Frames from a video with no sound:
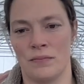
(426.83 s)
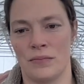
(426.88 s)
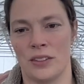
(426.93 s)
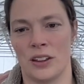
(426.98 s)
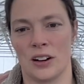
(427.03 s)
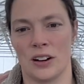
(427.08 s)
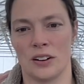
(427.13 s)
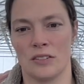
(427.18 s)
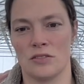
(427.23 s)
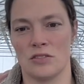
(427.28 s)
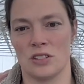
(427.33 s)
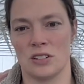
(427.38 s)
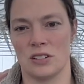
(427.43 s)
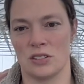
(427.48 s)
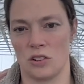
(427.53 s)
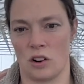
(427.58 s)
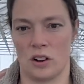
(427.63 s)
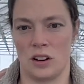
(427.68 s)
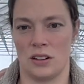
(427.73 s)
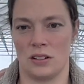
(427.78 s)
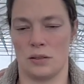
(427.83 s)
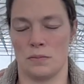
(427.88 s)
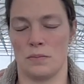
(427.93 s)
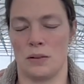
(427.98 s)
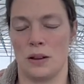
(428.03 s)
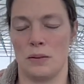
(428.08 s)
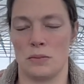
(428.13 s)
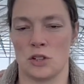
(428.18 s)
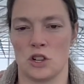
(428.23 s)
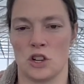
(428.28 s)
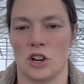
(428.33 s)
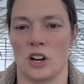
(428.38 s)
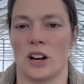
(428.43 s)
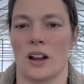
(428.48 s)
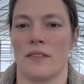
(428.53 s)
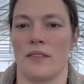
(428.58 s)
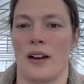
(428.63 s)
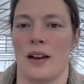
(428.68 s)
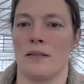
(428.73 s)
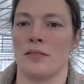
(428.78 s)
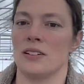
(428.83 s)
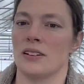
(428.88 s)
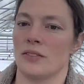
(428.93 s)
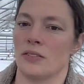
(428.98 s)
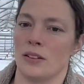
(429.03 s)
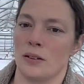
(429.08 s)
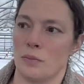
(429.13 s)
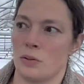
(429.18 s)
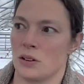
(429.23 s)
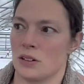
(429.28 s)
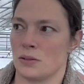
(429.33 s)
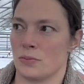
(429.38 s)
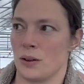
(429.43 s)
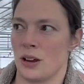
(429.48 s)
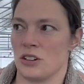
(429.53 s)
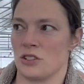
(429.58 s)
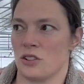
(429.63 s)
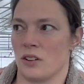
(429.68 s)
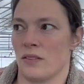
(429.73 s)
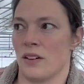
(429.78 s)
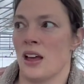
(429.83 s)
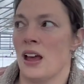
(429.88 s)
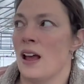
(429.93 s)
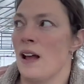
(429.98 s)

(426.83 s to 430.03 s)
they're just starting to be mature enough, I would definitely put a splash of